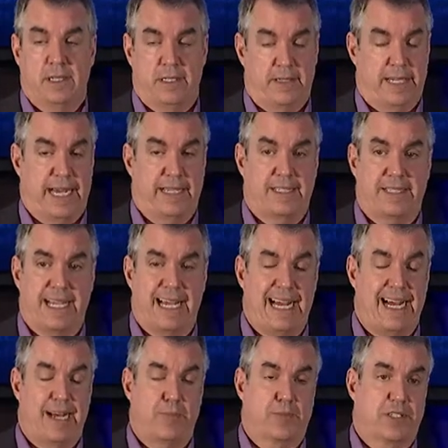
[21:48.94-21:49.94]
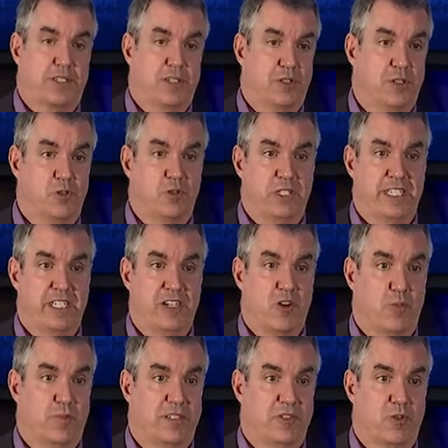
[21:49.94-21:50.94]
that is absolutely an
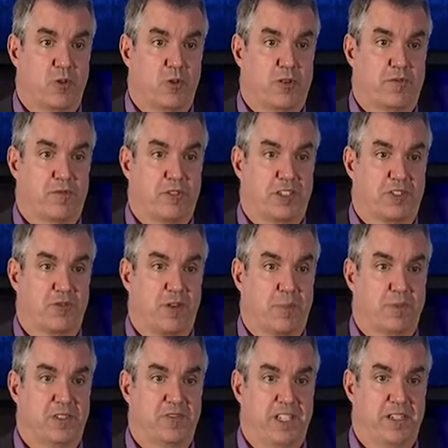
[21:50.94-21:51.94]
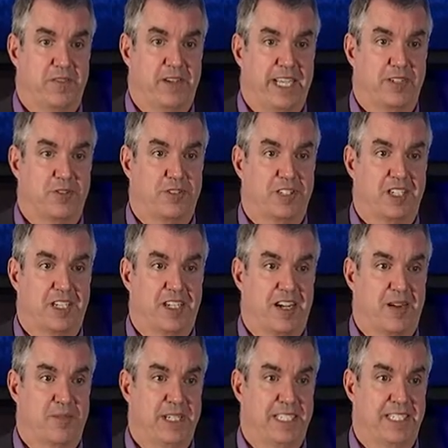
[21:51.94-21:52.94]
open door for disruptive innovators to
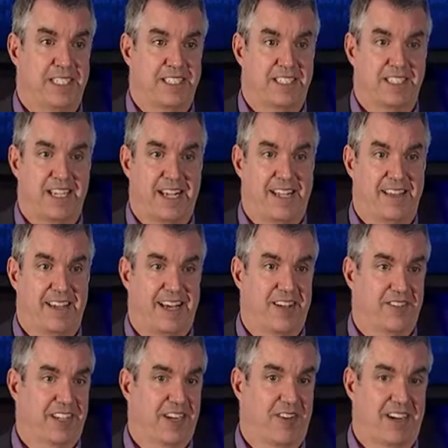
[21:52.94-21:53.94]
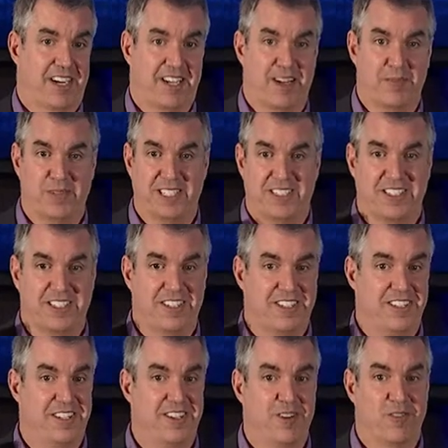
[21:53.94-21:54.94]
come in and say the healthcare incumbents
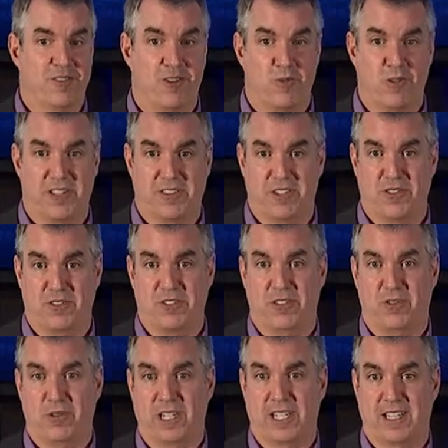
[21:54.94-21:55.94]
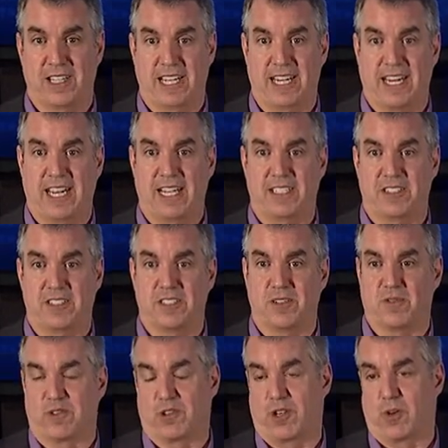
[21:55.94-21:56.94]
just don't know what they're doing, they can't
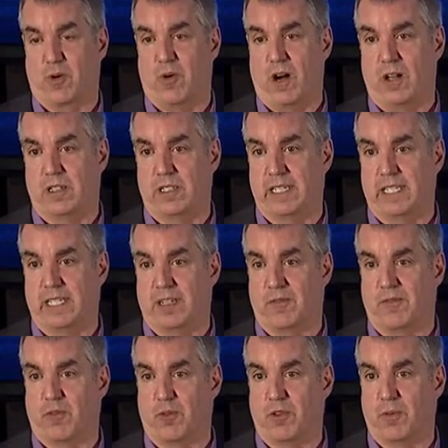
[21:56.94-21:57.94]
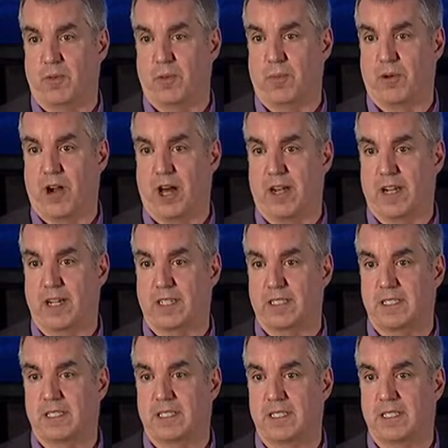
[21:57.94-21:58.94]
deliver a quality and affordable
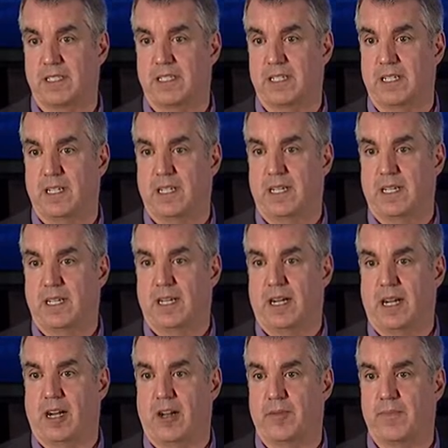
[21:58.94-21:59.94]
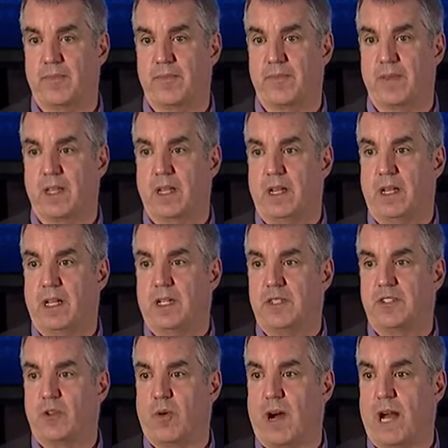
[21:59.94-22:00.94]
product. So
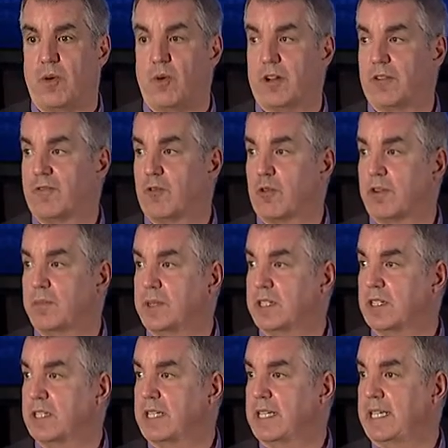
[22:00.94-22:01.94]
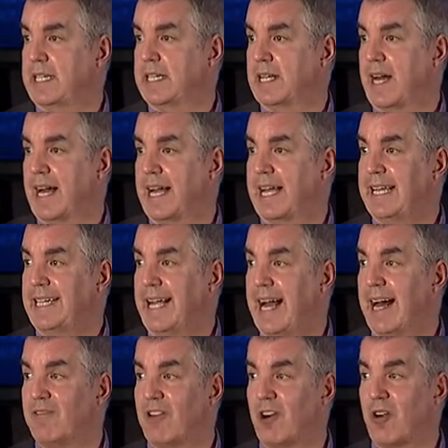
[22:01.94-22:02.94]
I want affordability, and I
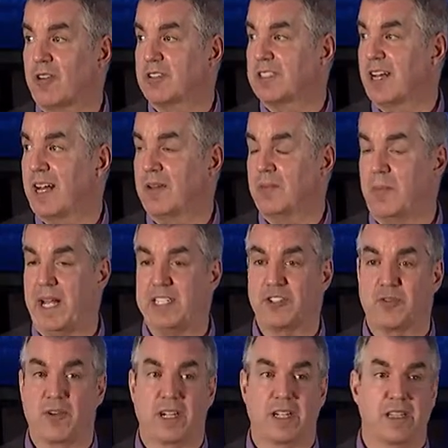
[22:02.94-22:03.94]
have a hard time measuring